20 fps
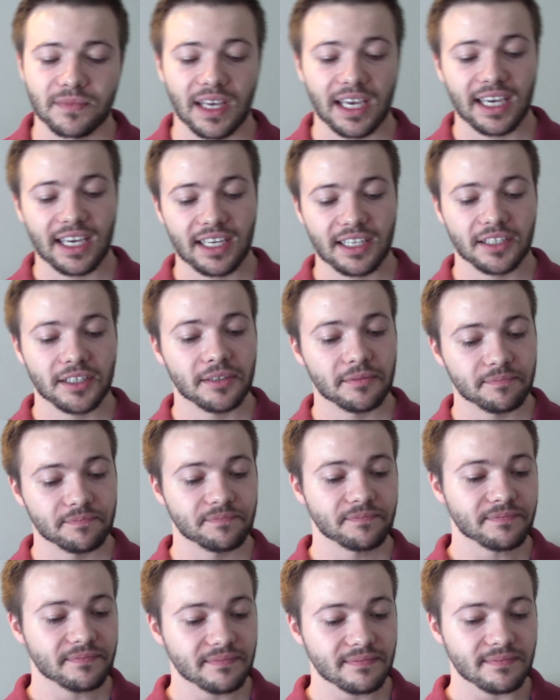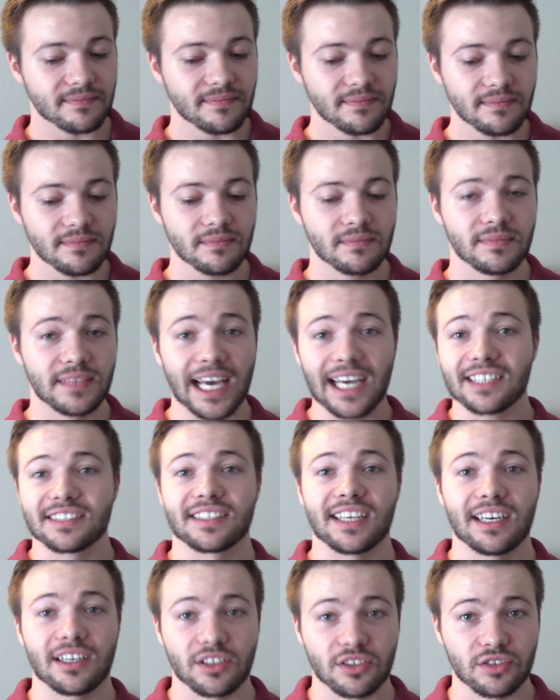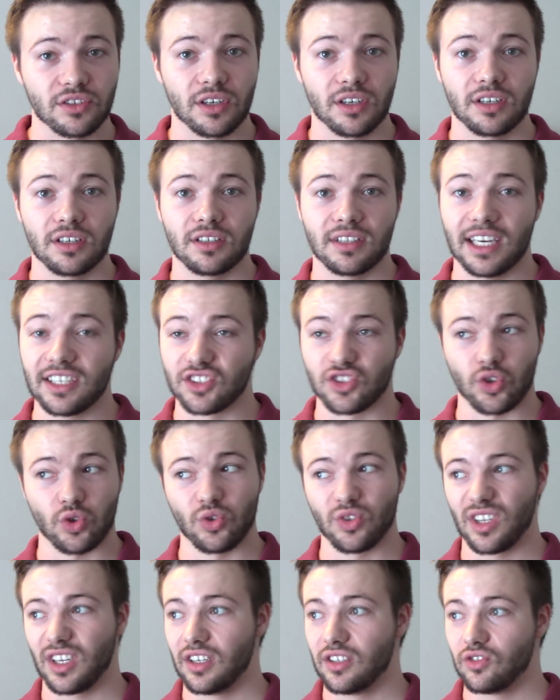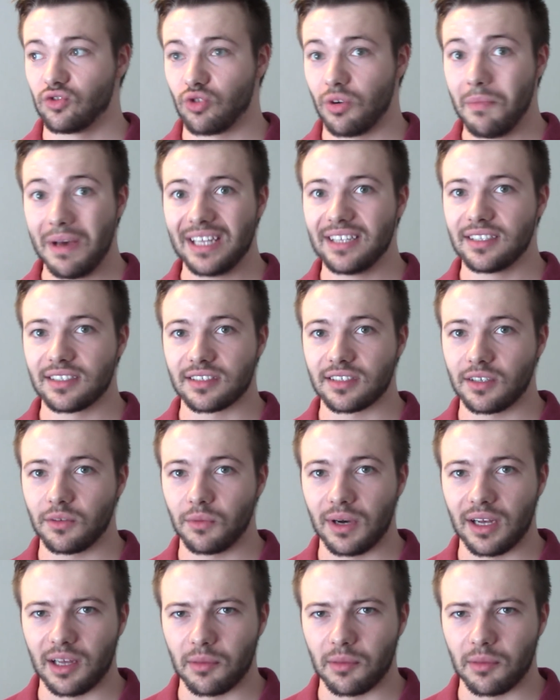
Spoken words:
And that sold tremendously well.